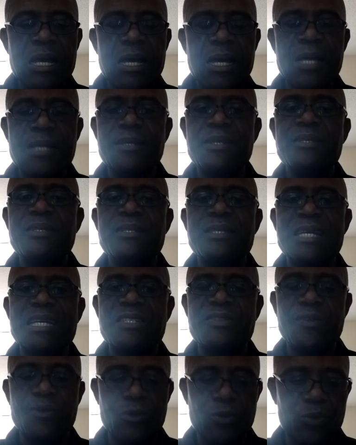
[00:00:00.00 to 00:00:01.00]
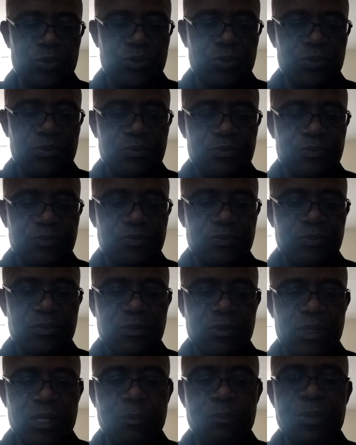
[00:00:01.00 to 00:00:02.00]
and this is as follows:
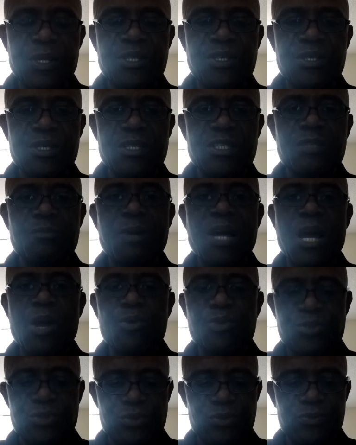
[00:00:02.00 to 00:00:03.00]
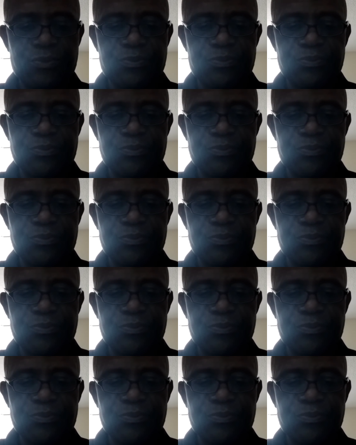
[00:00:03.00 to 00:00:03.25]
the patient's spouse,